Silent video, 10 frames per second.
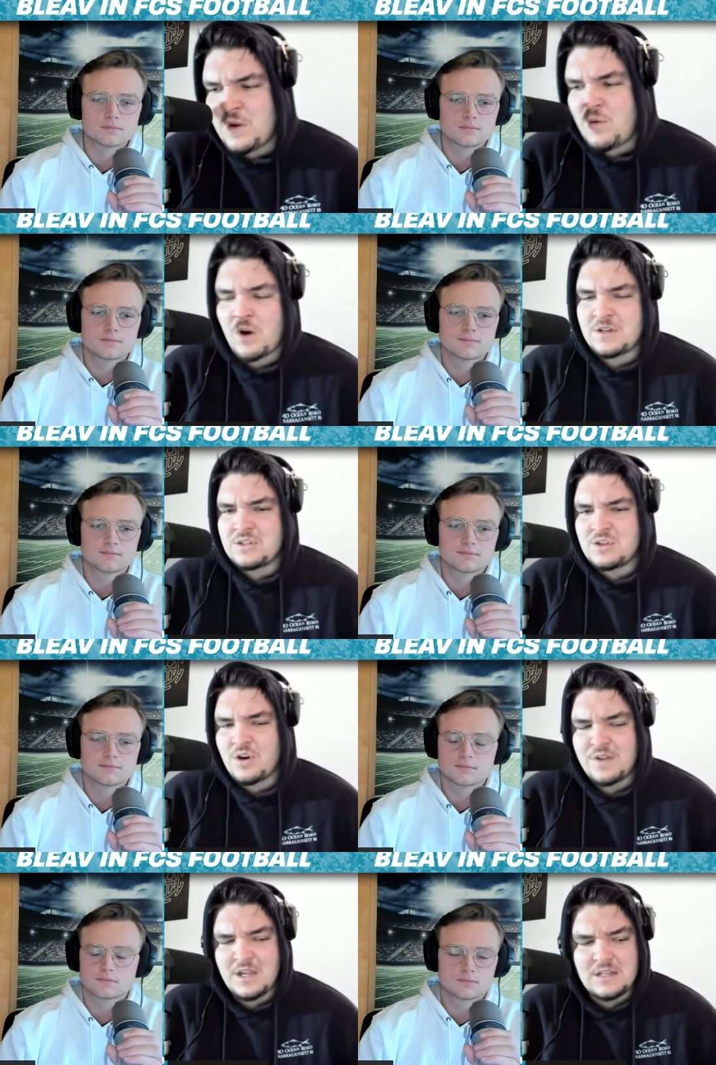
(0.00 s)
Speaker 1: we weren't
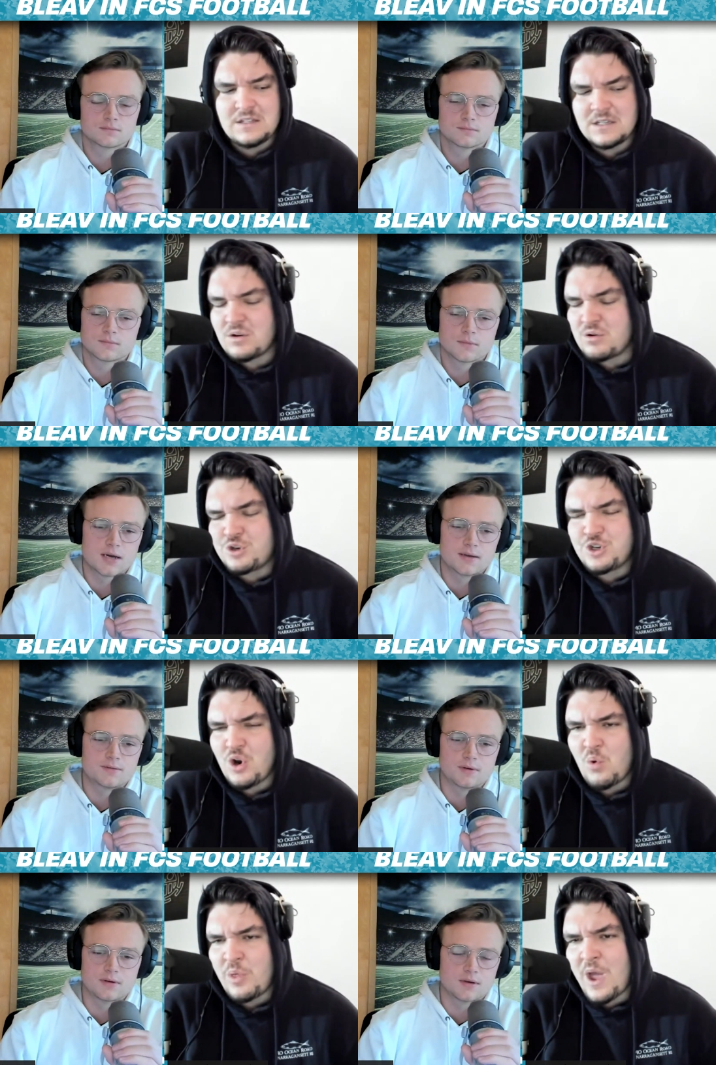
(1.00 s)
deserving of this? Let's go show
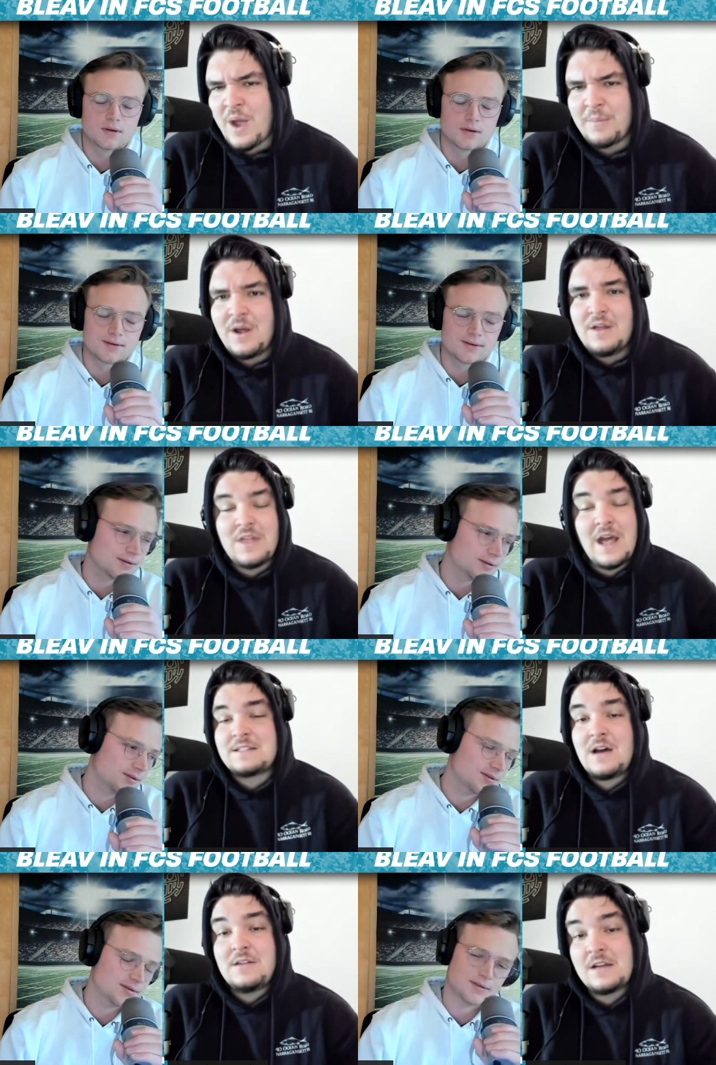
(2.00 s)
them. That's
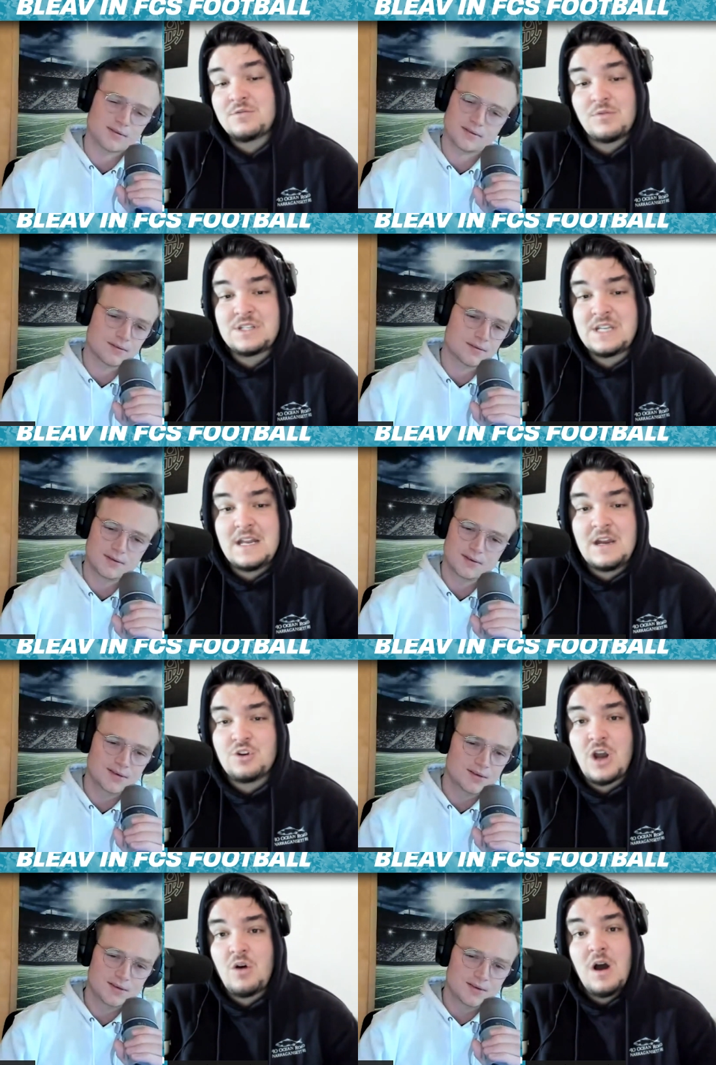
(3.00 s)
how. That's what we're seeing here,
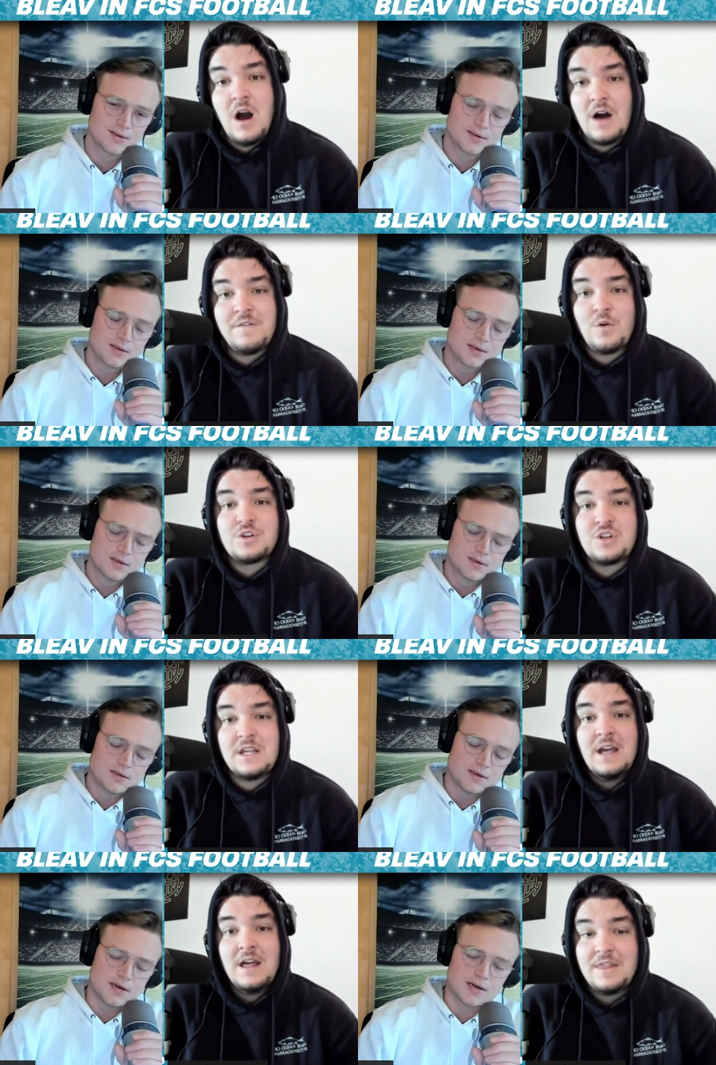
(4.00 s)
Joe. Unfortunately,
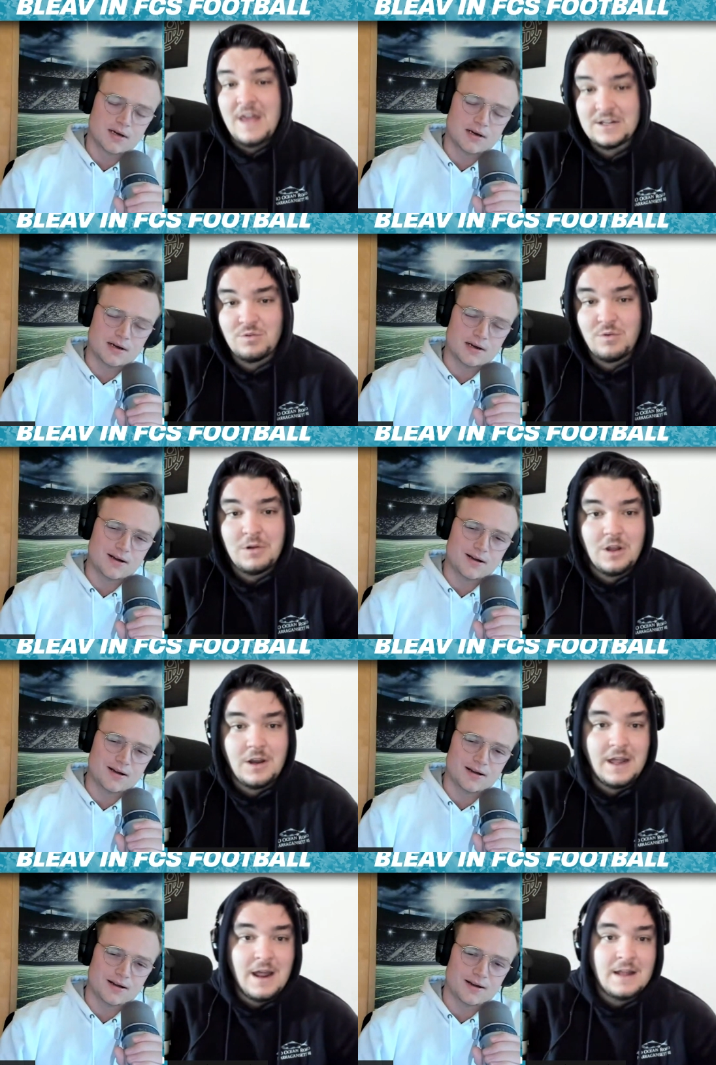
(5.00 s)

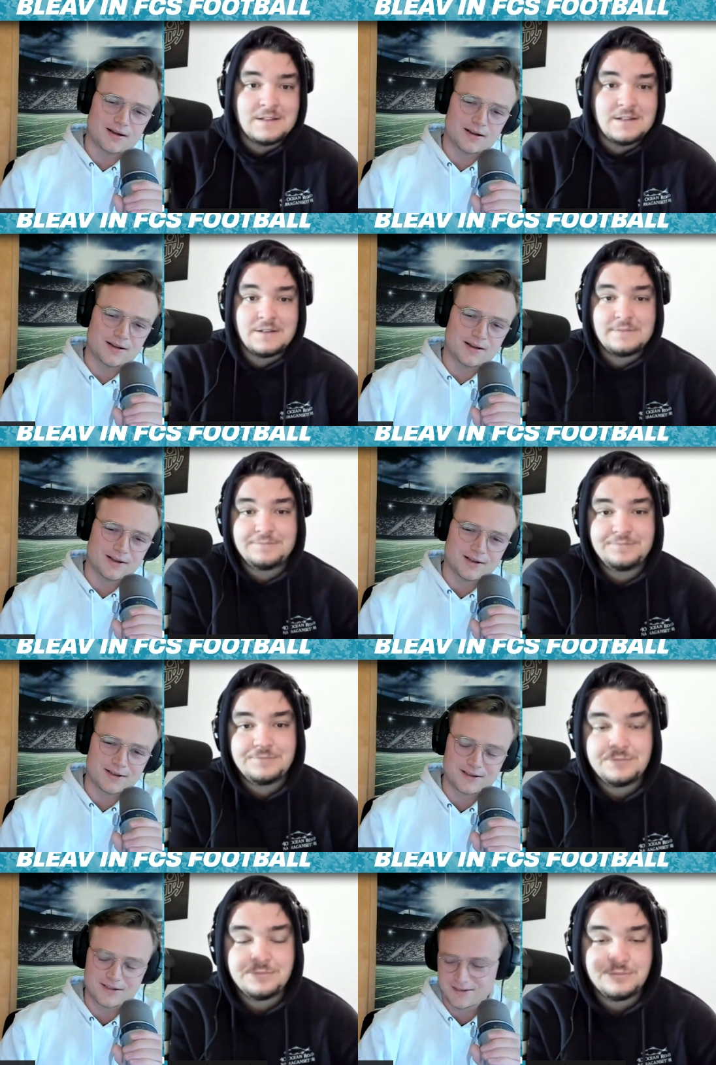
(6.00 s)
Speaker 2: uh,
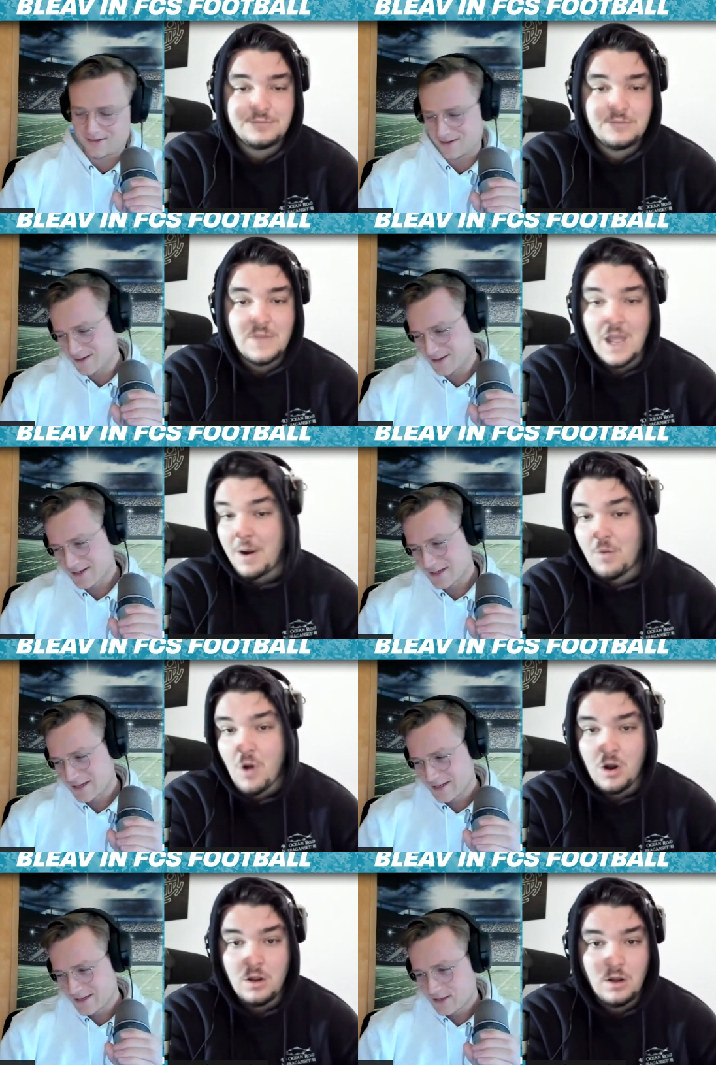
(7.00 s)
am I
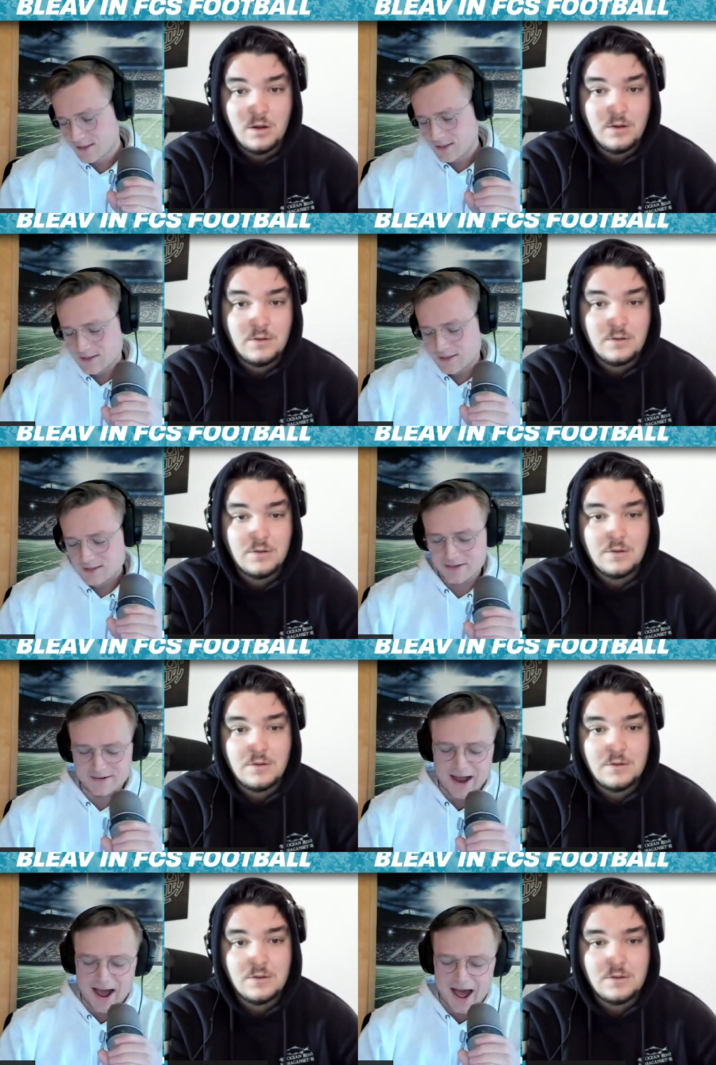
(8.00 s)
wrong? You're
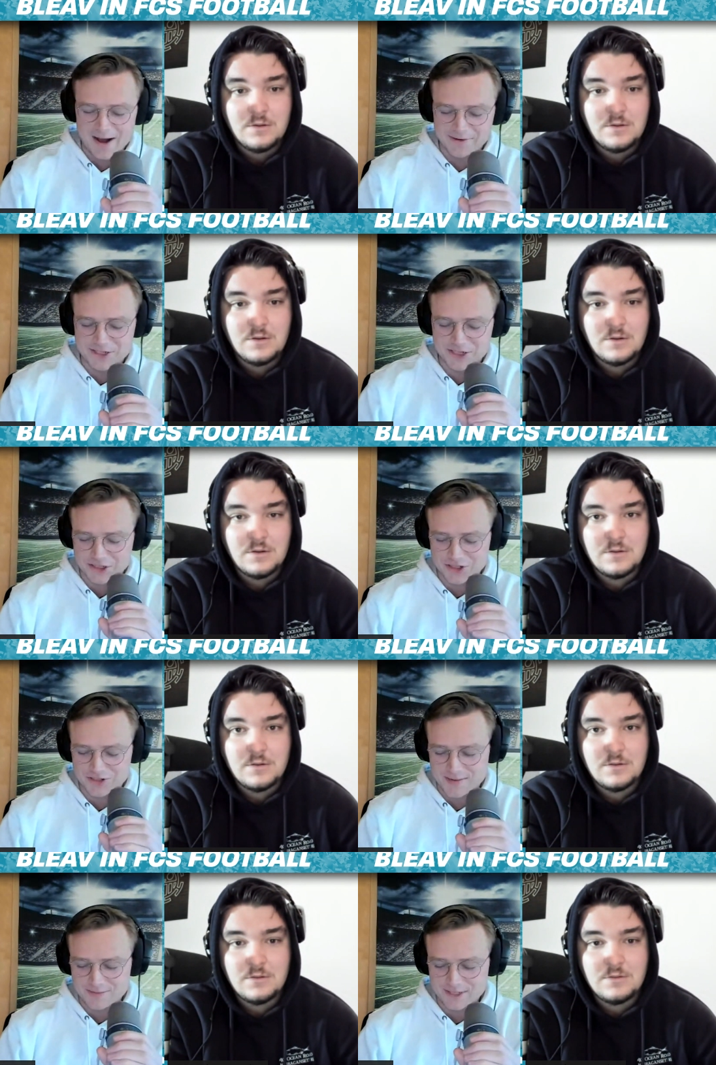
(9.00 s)
not, which is just,
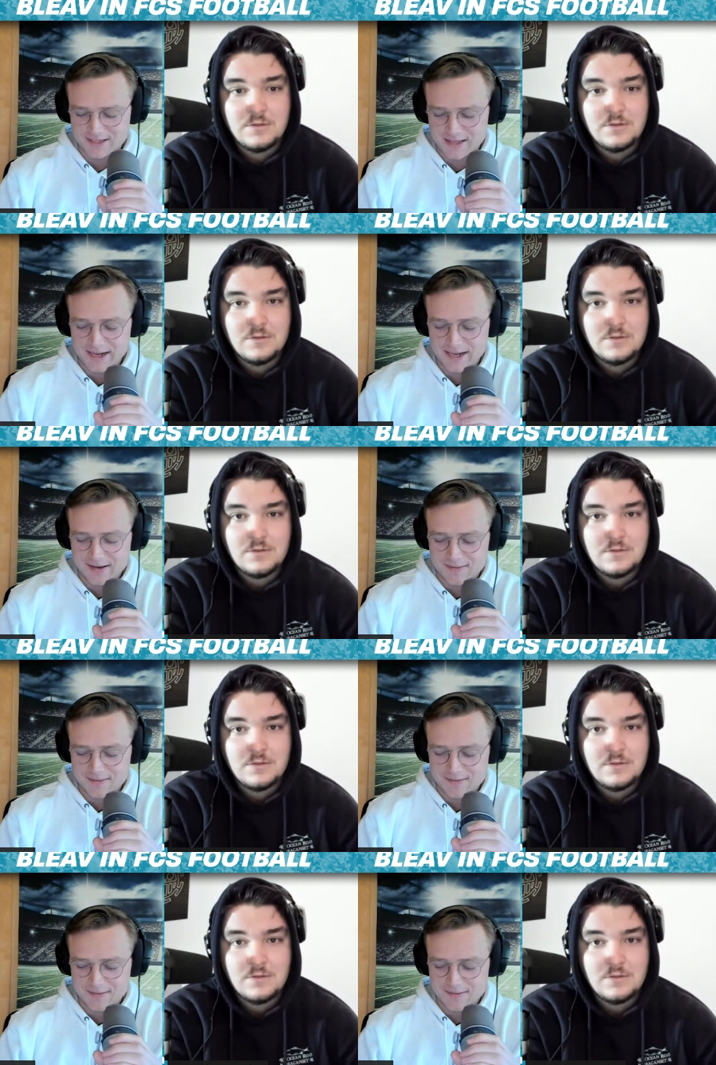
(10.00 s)
I'm just thinking